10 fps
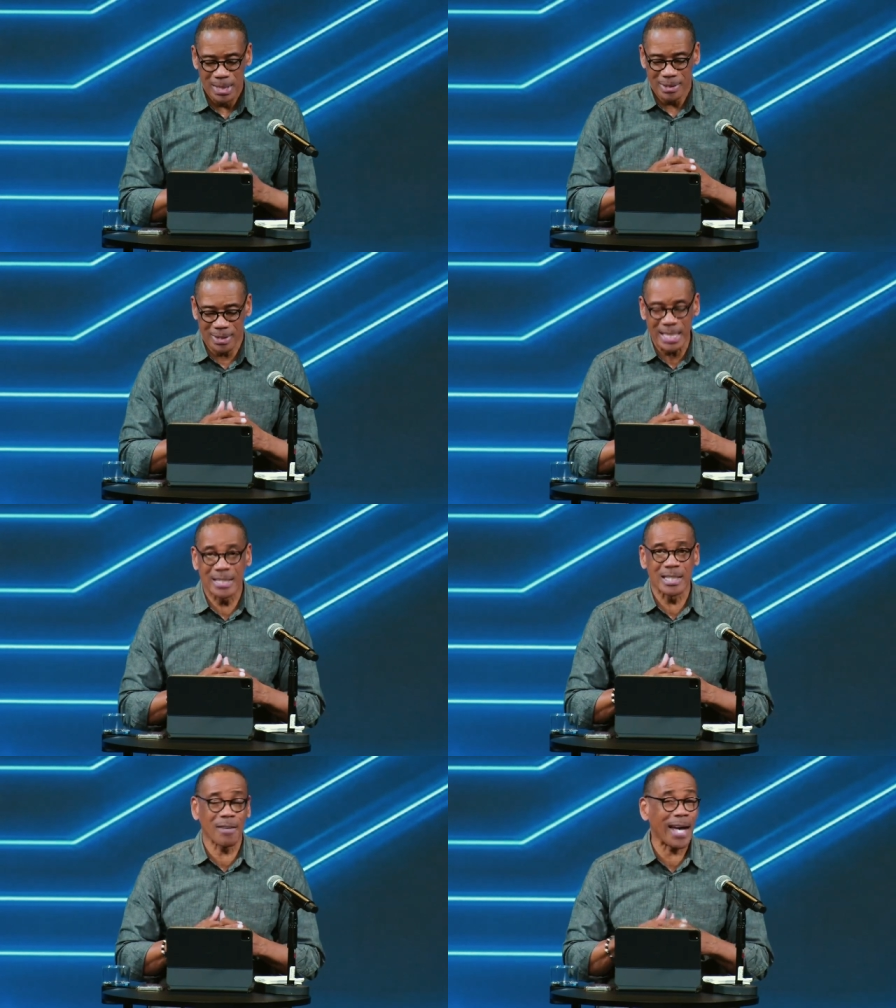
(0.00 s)

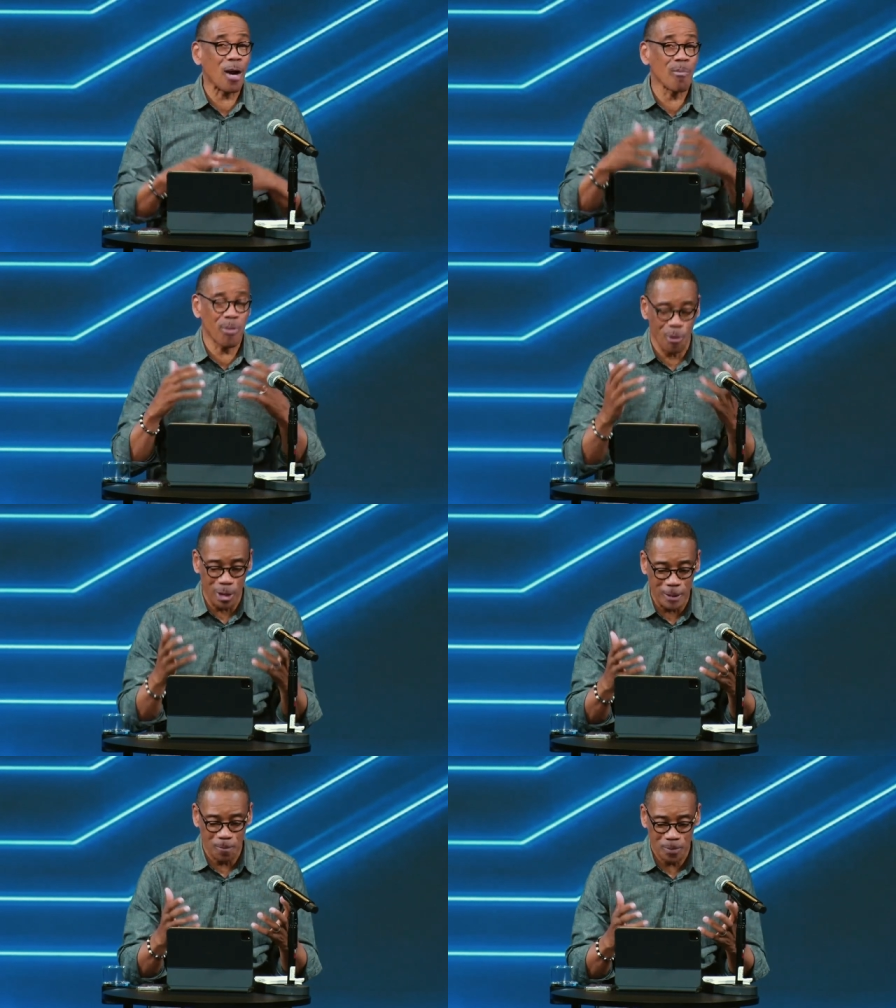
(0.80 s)
Seasons of
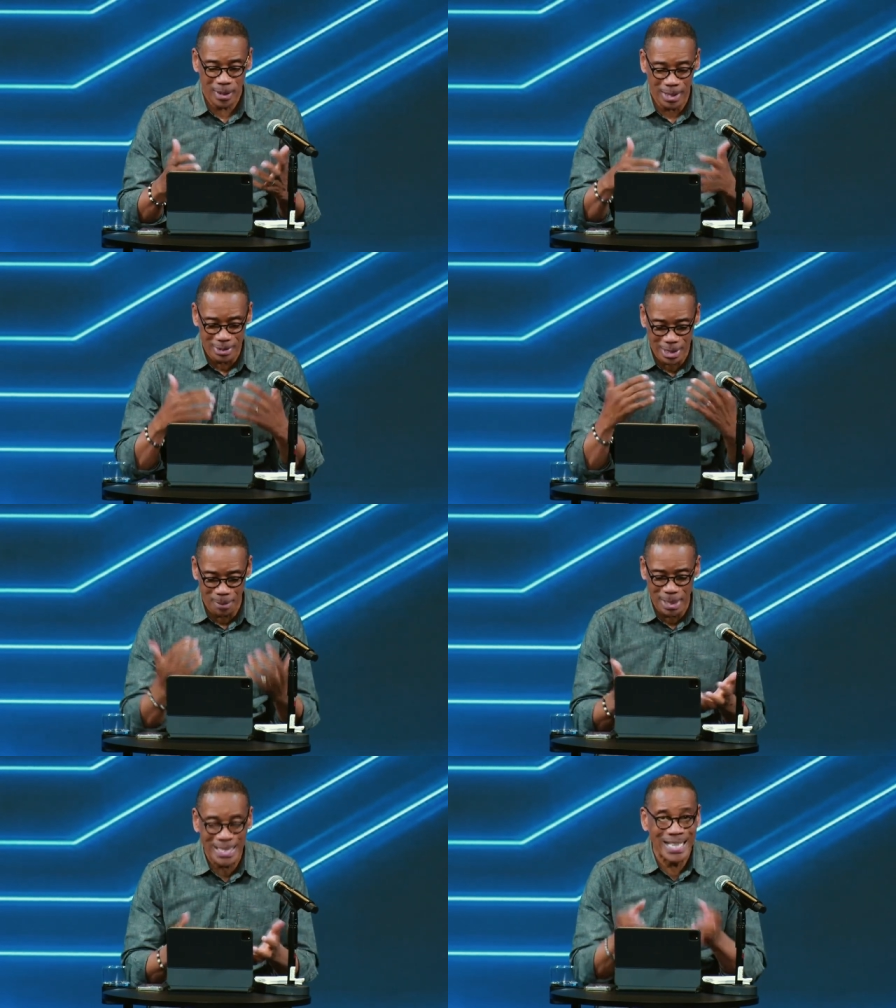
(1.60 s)
outpouring is
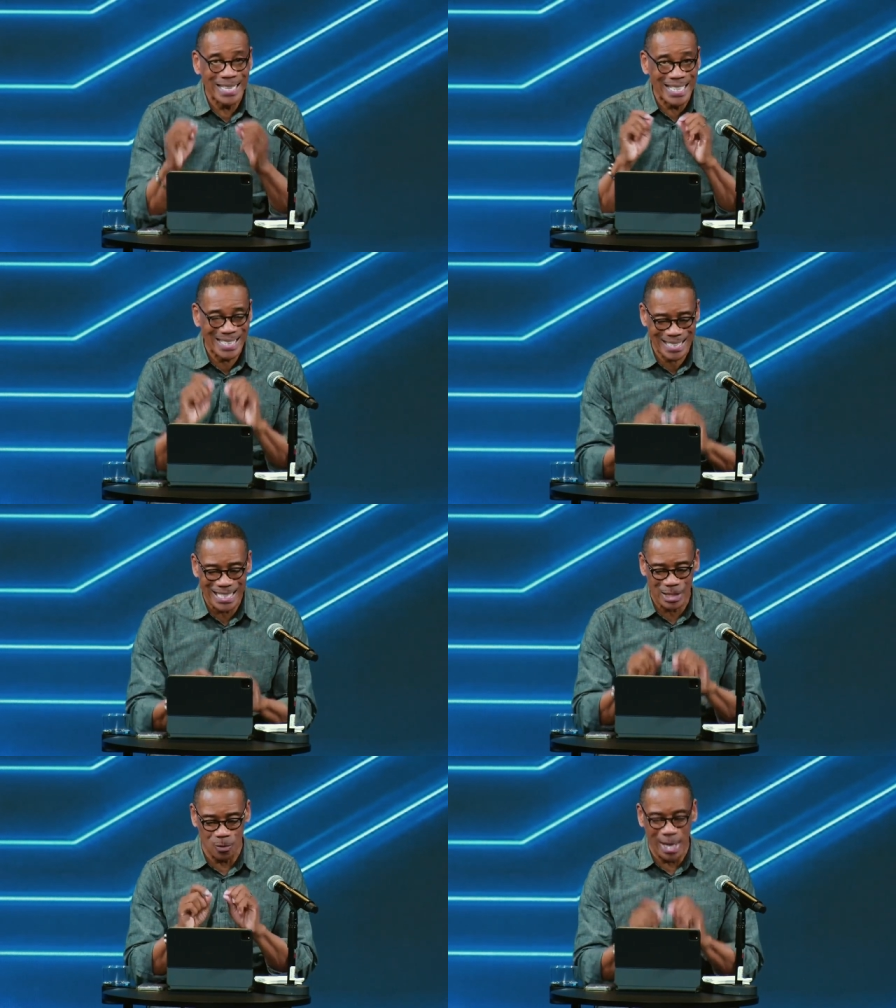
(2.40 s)
coming in this
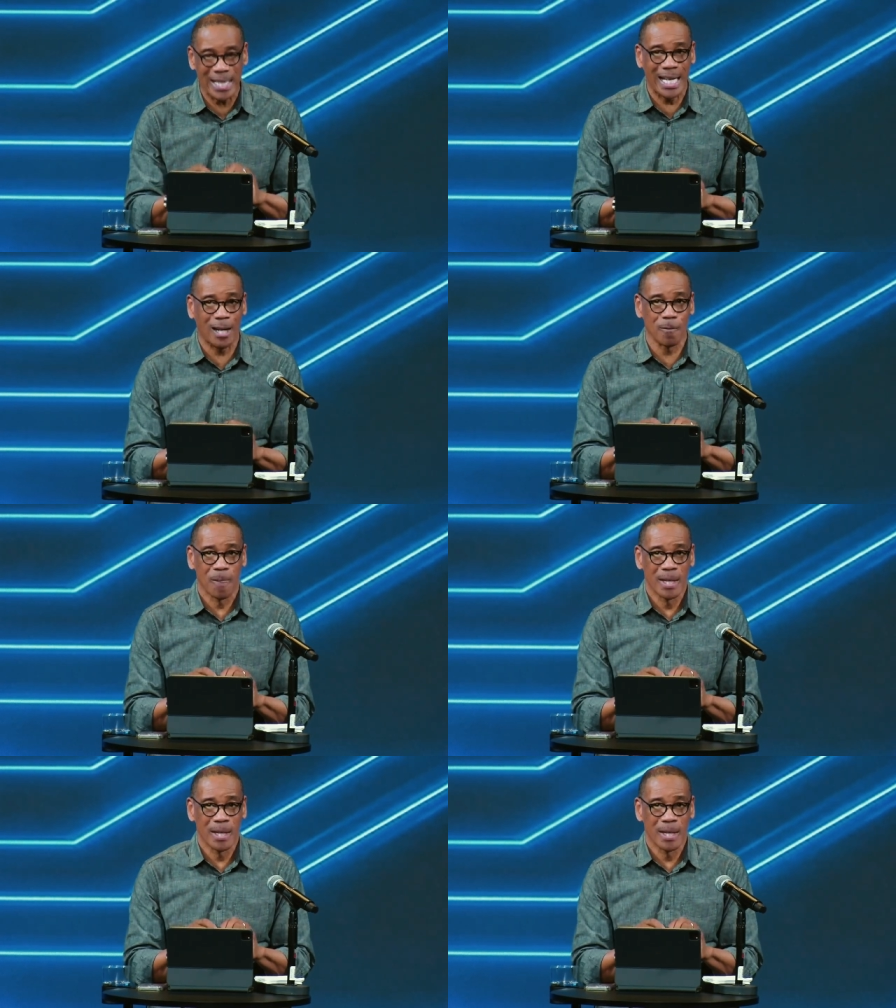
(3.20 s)
season right now.